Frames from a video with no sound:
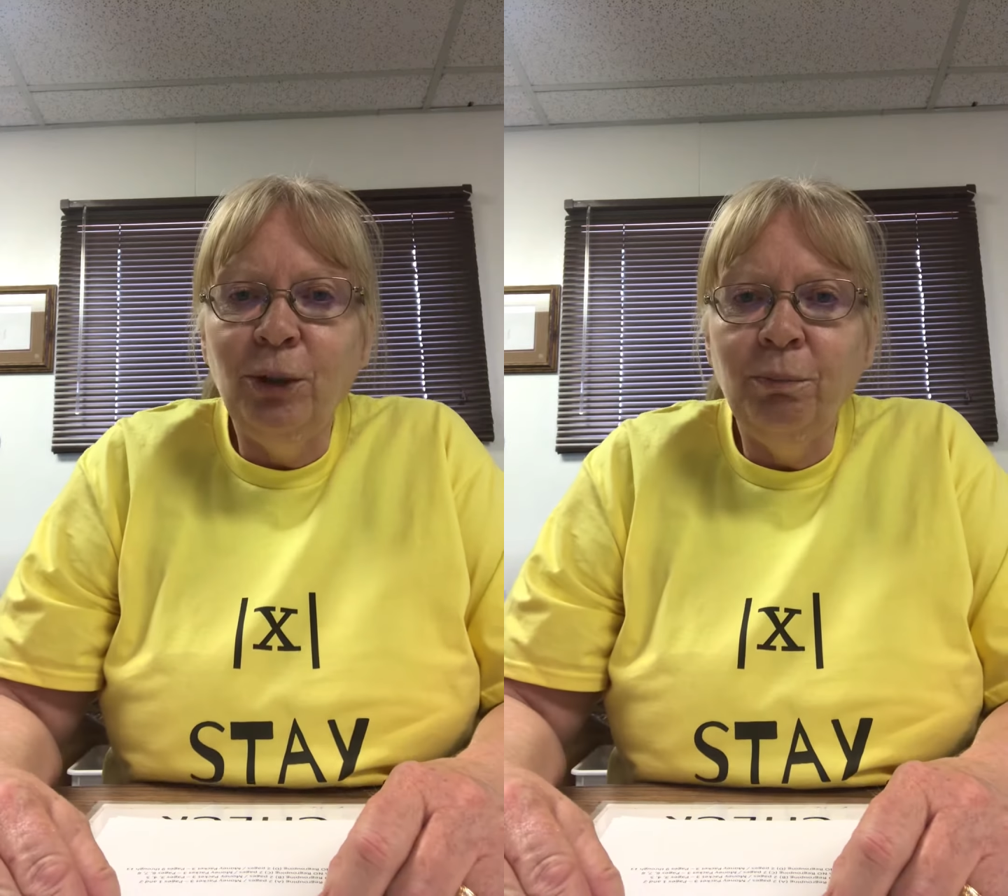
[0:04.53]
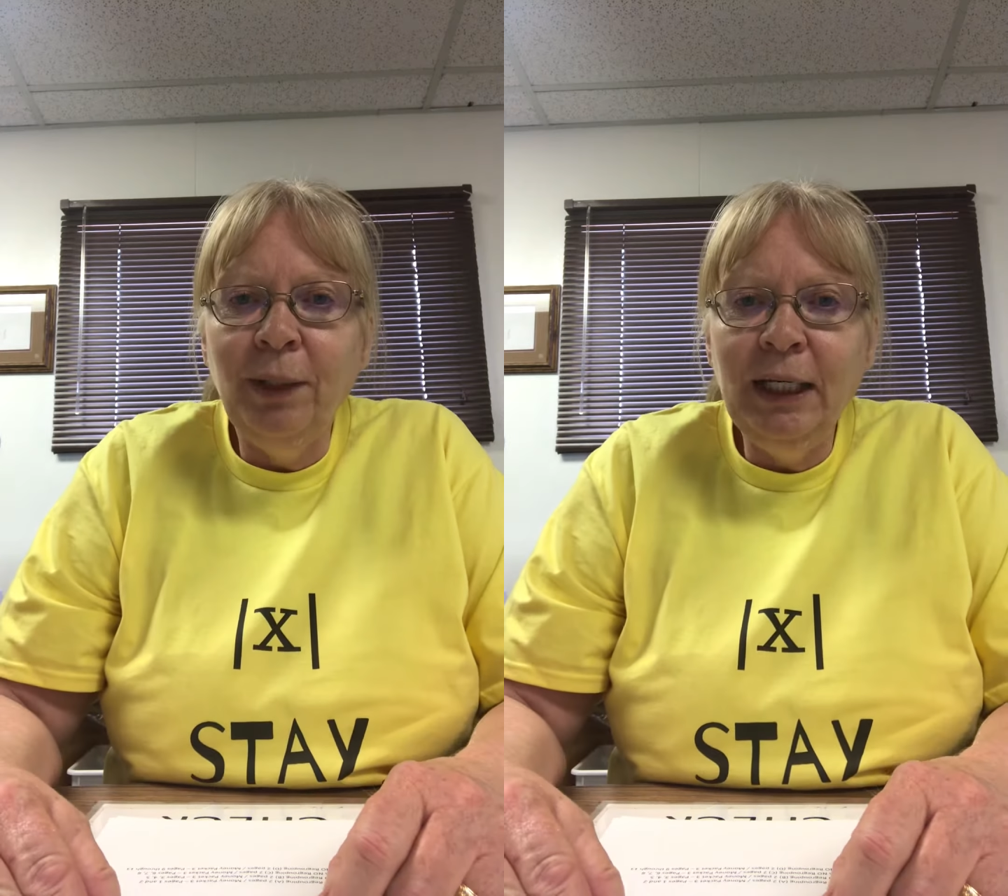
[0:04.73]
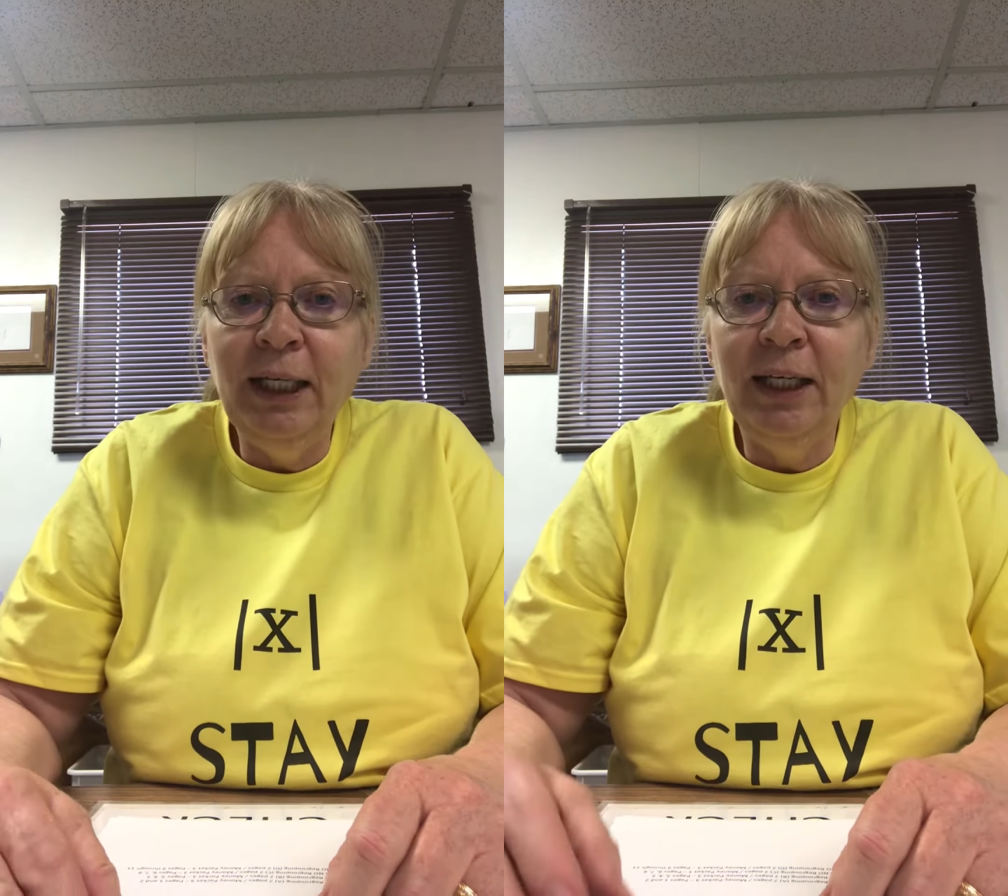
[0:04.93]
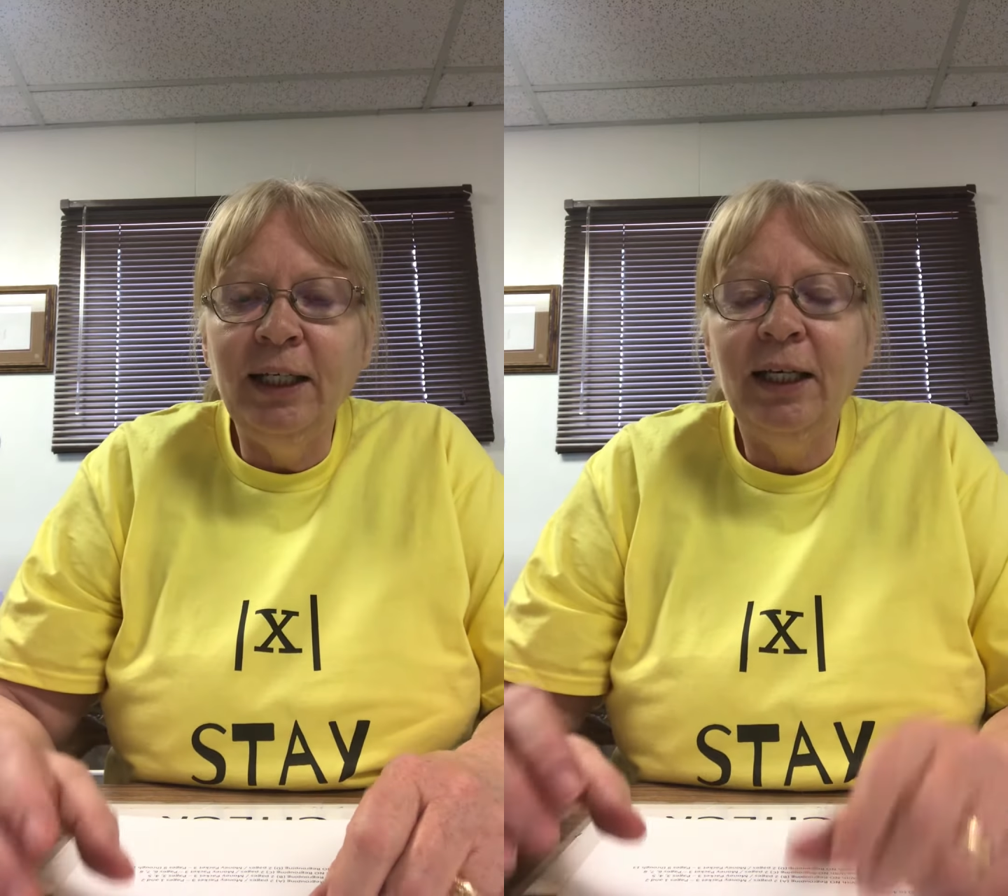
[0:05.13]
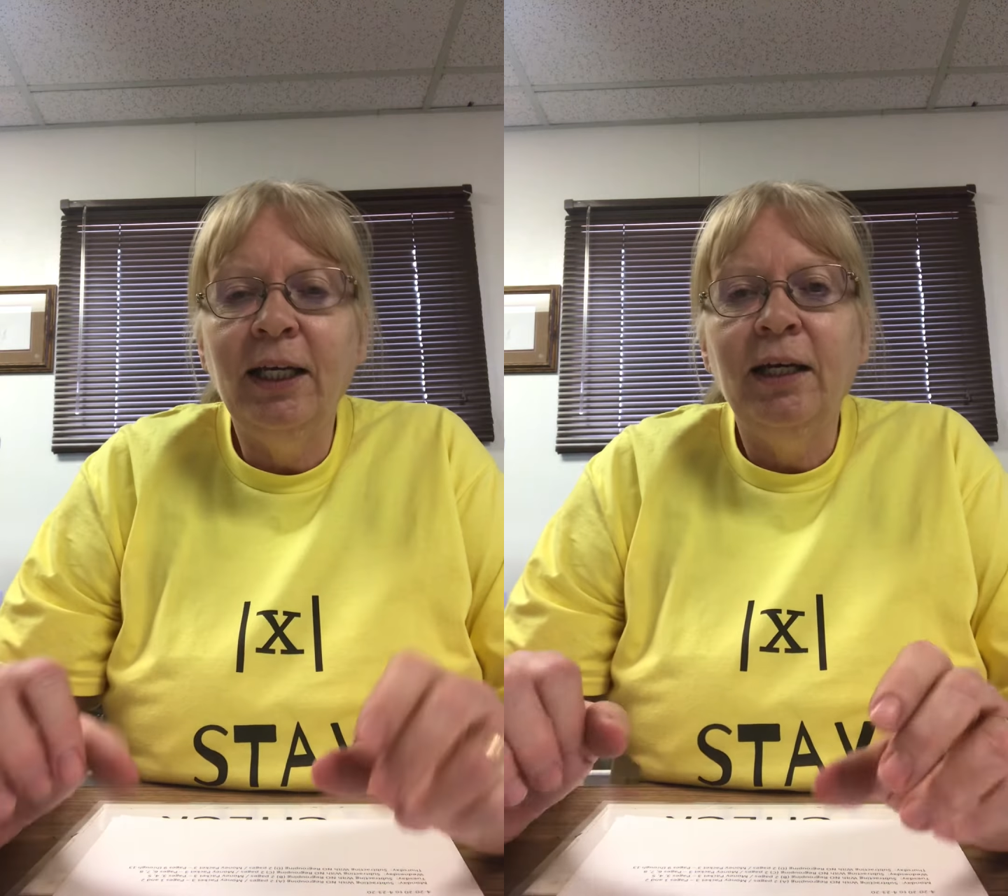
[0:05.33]
meeting,
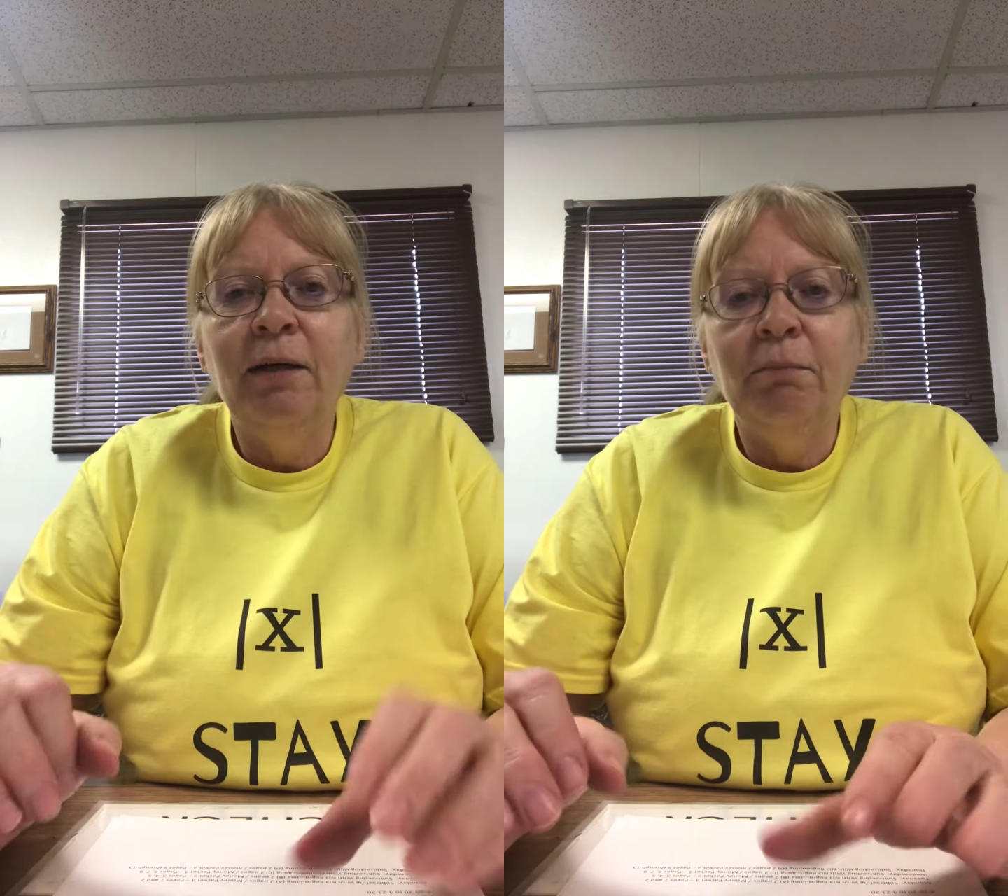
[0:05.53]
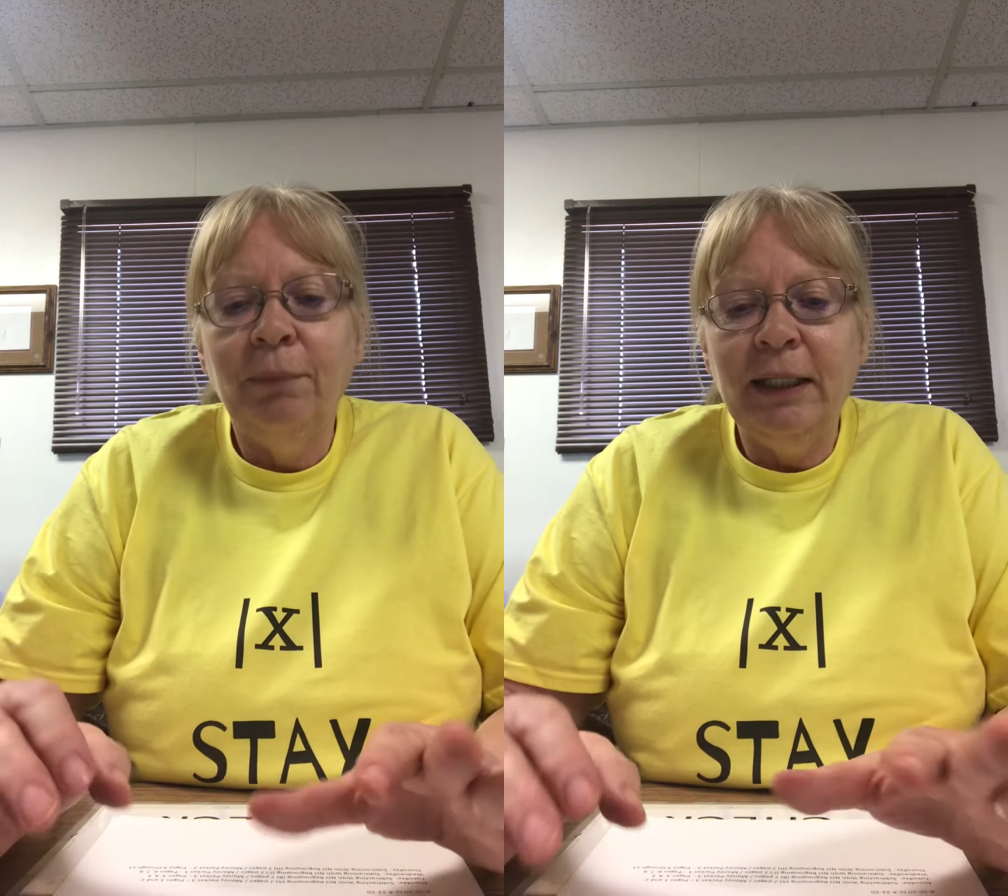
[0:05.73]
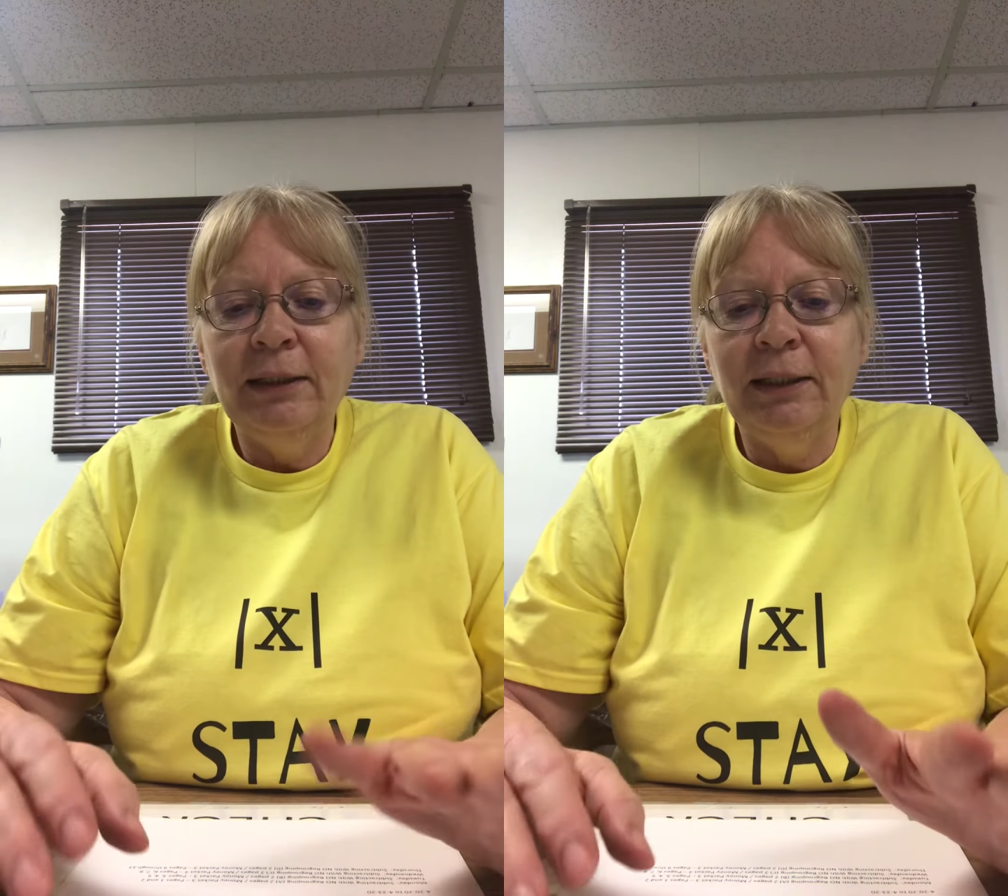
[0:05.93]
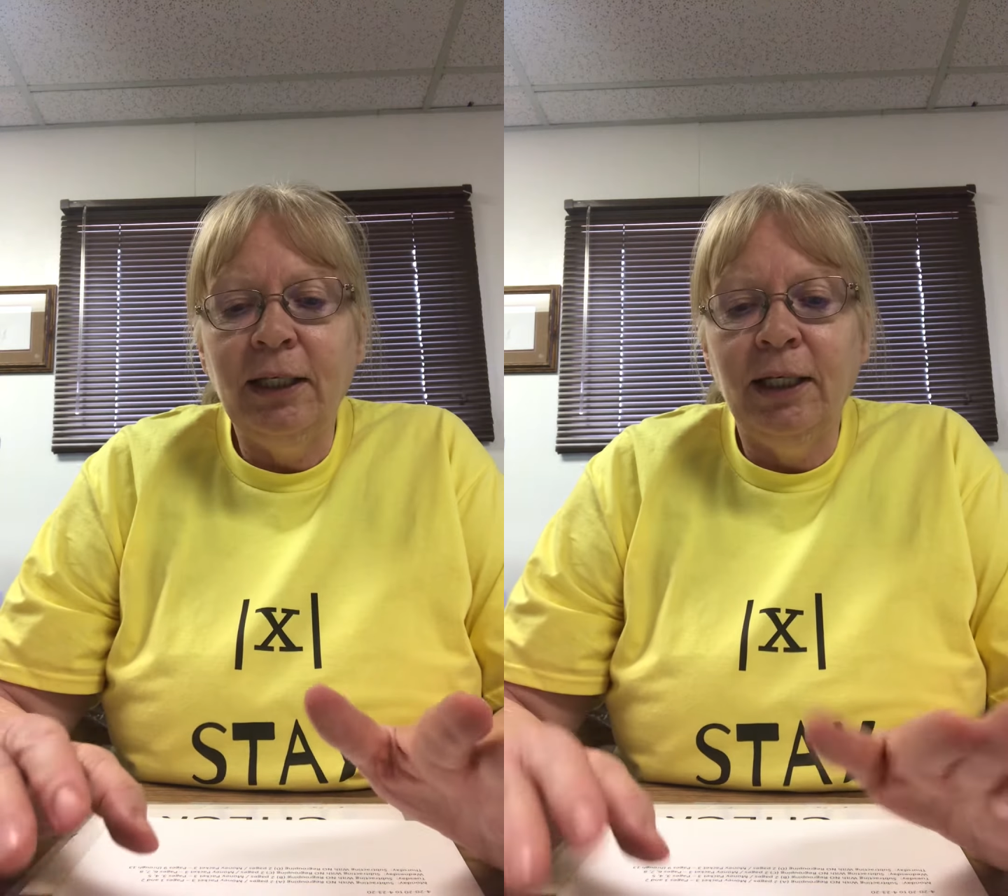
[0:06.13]
but